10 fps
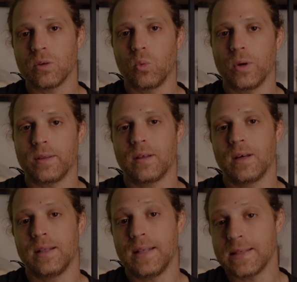with
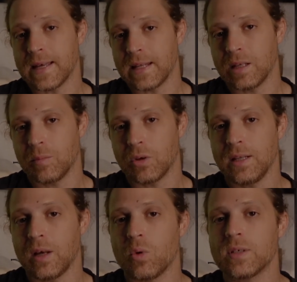this antibody,
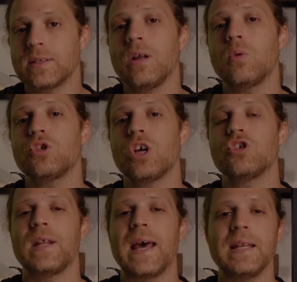there was no change
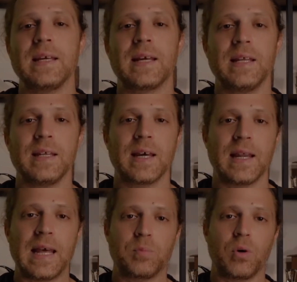in any clinical
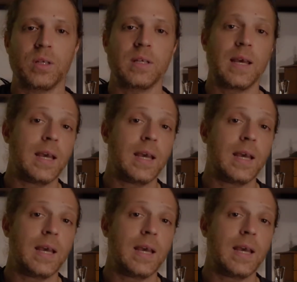endpoint,